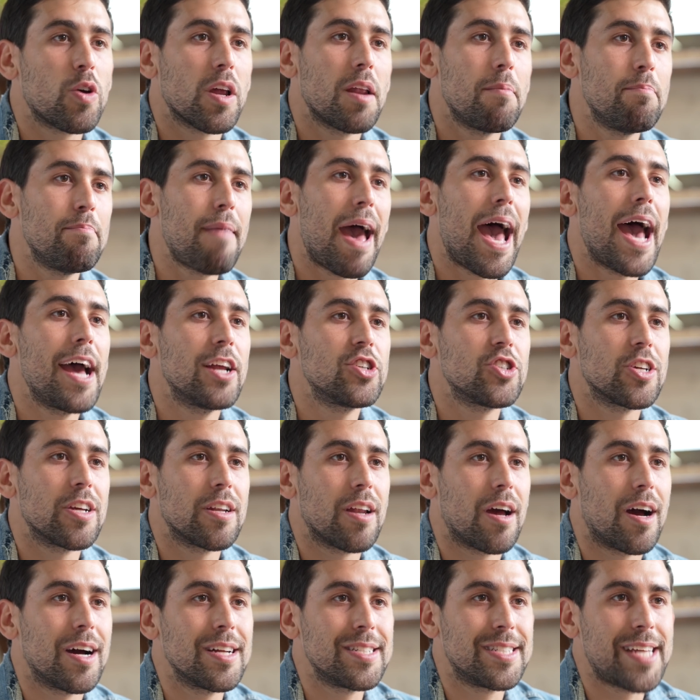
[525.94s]
could imagine
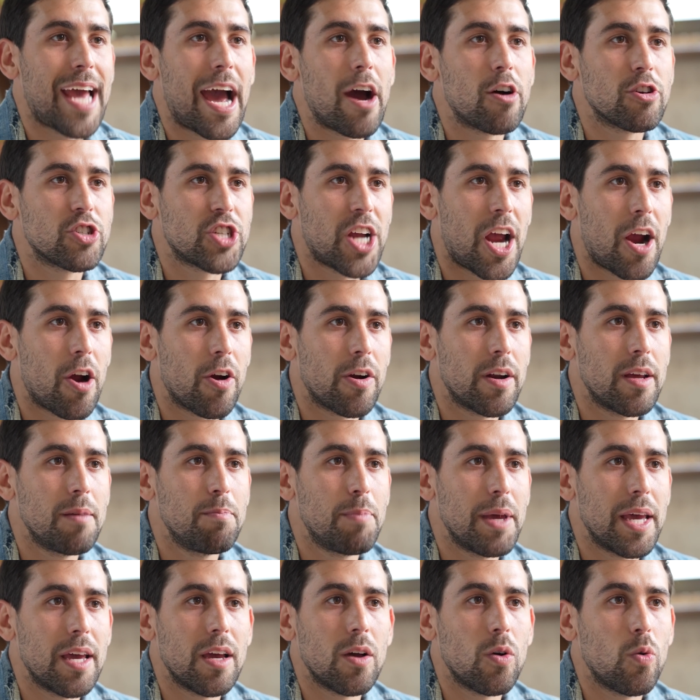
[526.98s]
a DAO charity
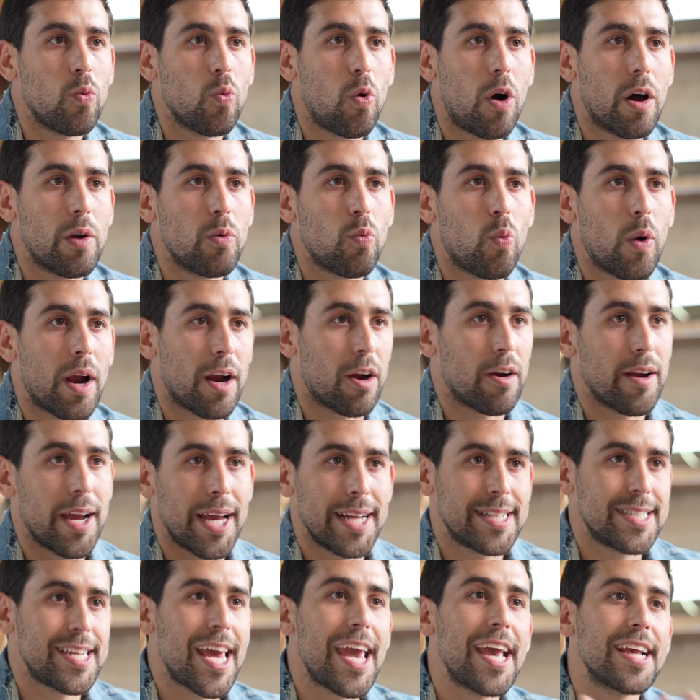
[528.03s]
being one where
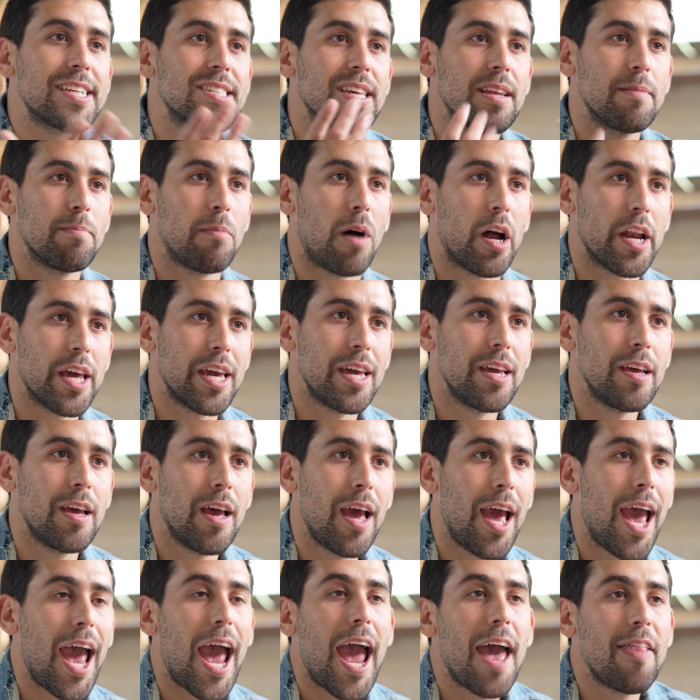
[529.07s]
it takes in money
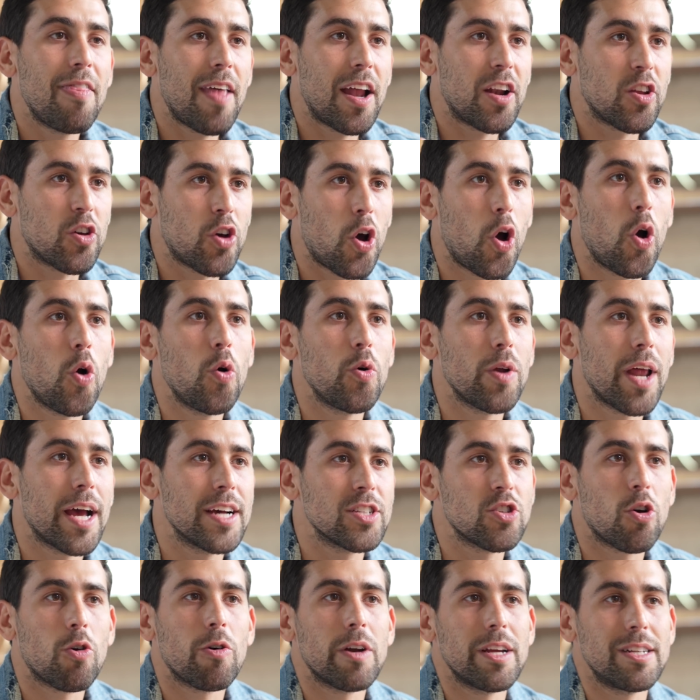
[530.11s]
and then code
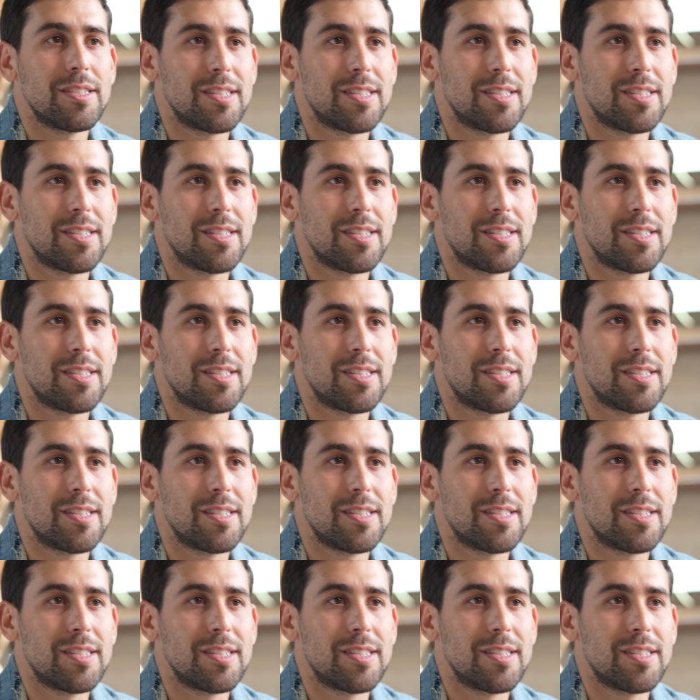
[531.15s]
has already